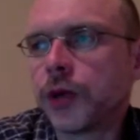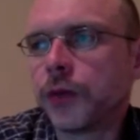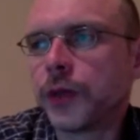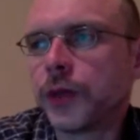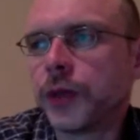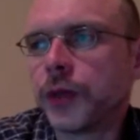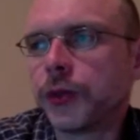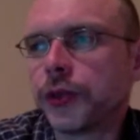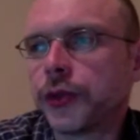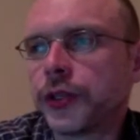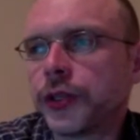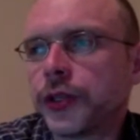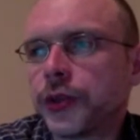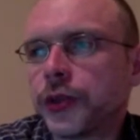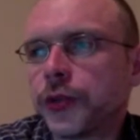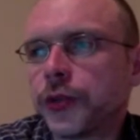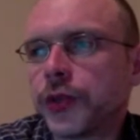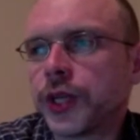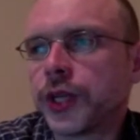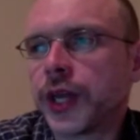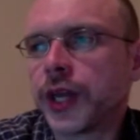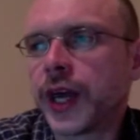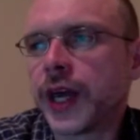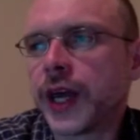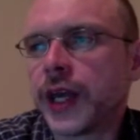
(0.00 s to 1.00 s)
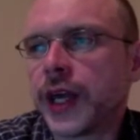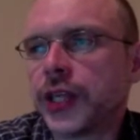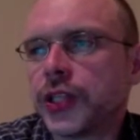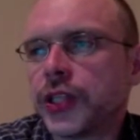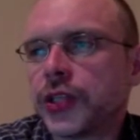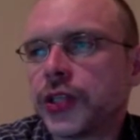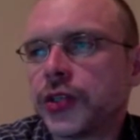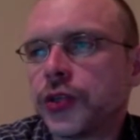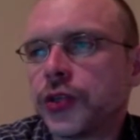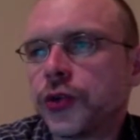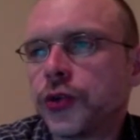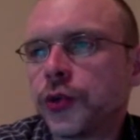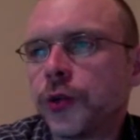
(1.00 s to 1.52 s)
People tend to engage
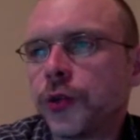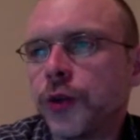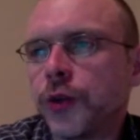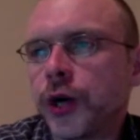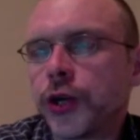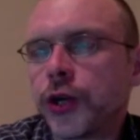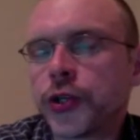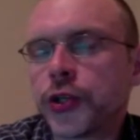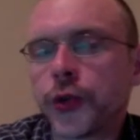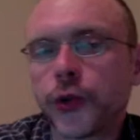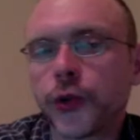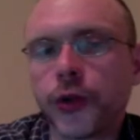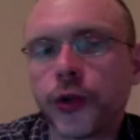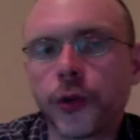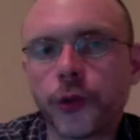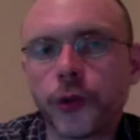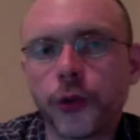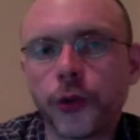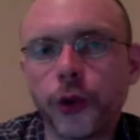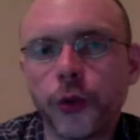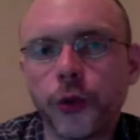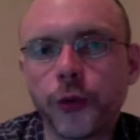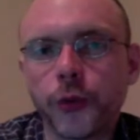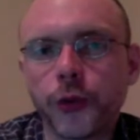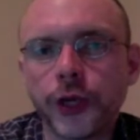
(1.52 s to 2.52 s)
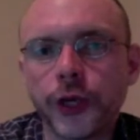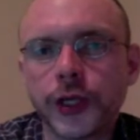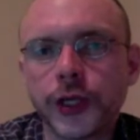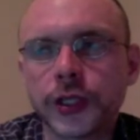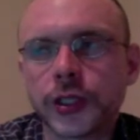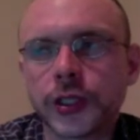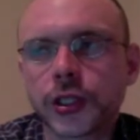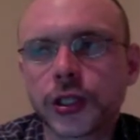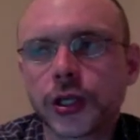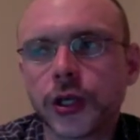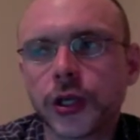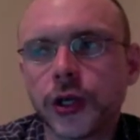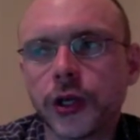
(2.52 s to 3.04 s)
in too much or inappropriate
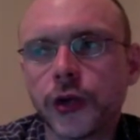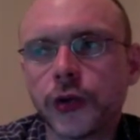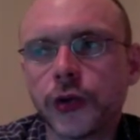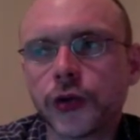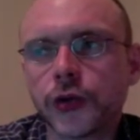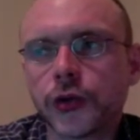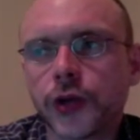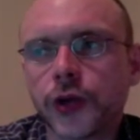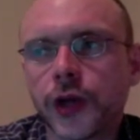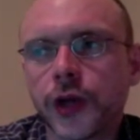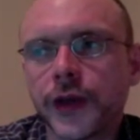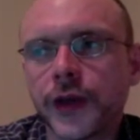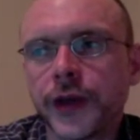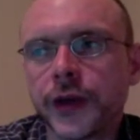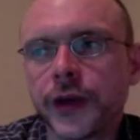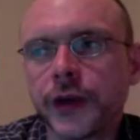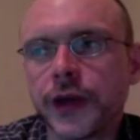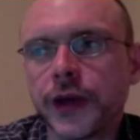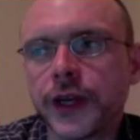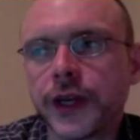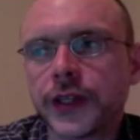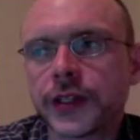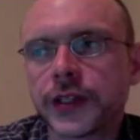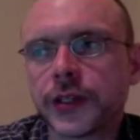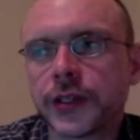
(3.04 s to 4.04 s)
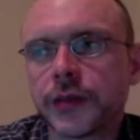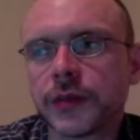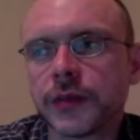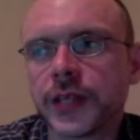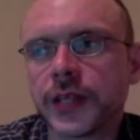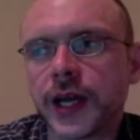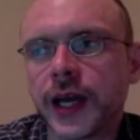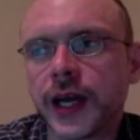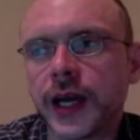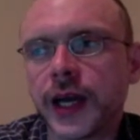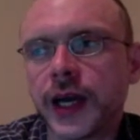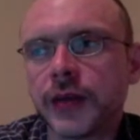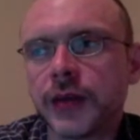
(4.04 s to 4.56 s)
disclosure on the internet
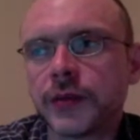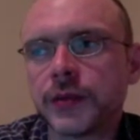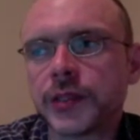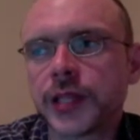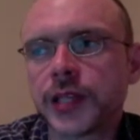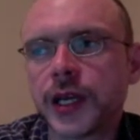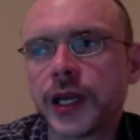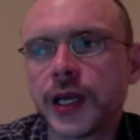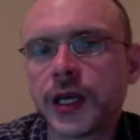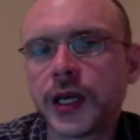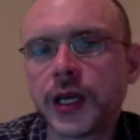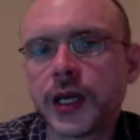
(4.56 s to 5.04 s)
sometimes.